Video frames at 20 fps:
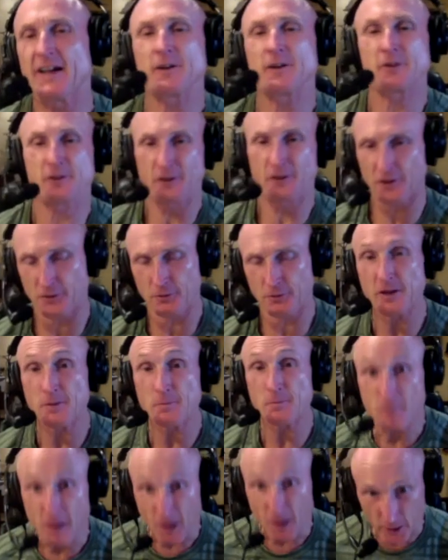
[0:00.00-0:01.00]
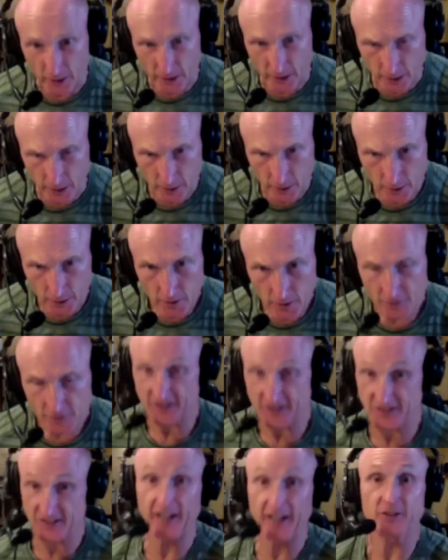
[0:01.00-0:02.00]
out of the three million
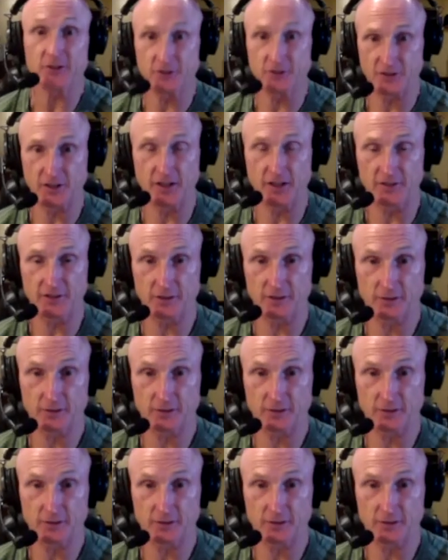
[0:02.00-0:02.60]
that's exercising.